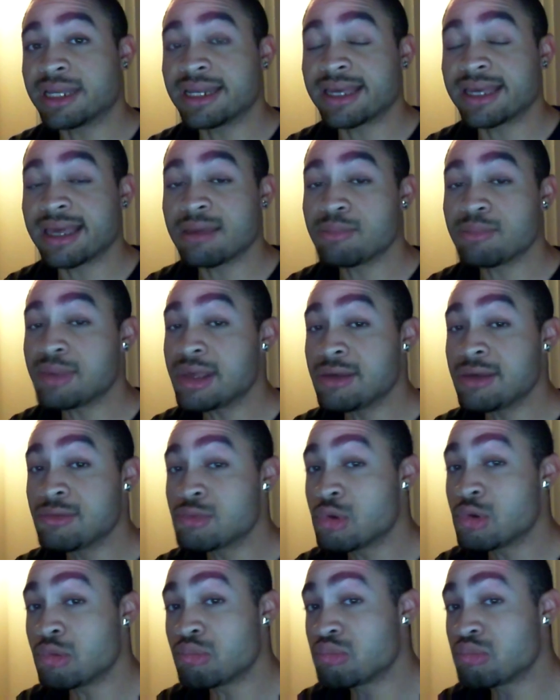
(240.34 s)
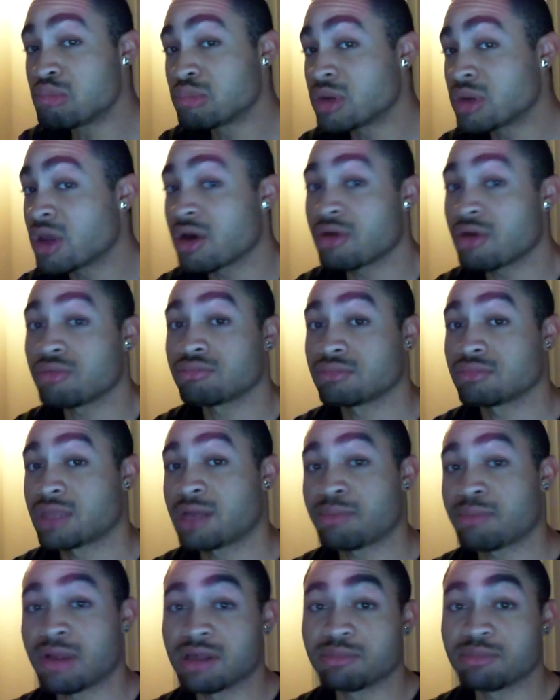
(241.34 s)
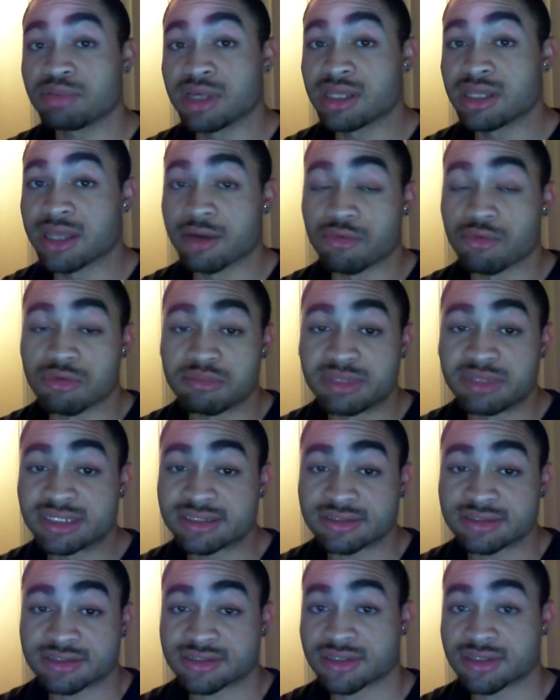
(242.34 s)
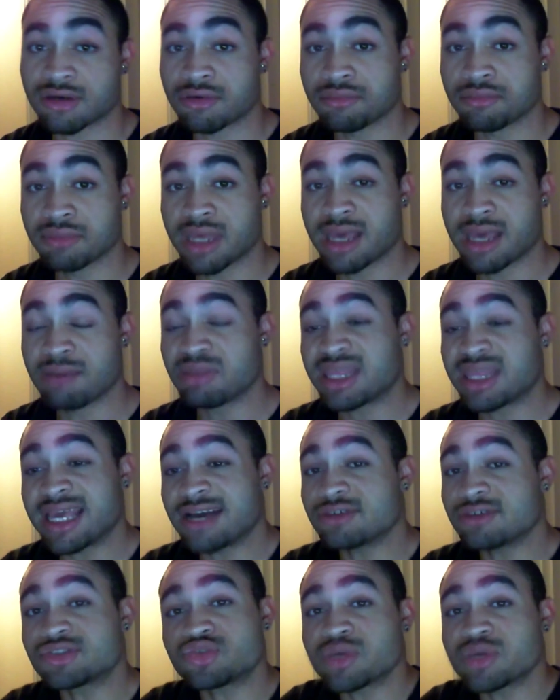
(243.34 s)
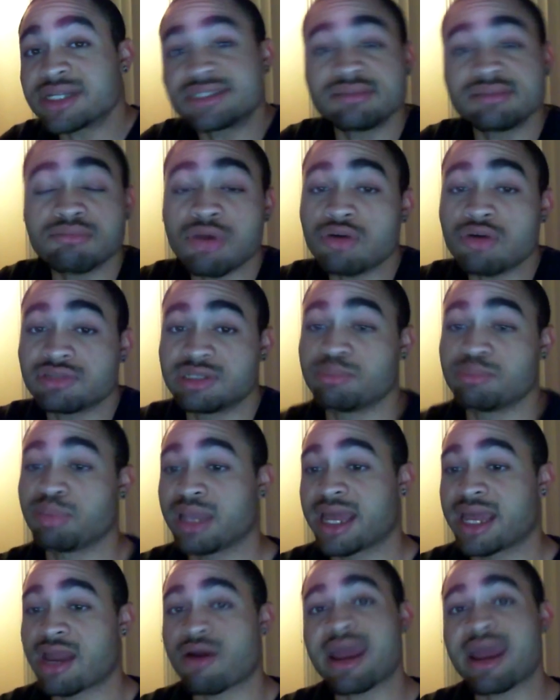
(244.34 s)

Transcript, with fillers: a campaign? Woo, no. I probably played like one mission or so. But they go straight to multiplayer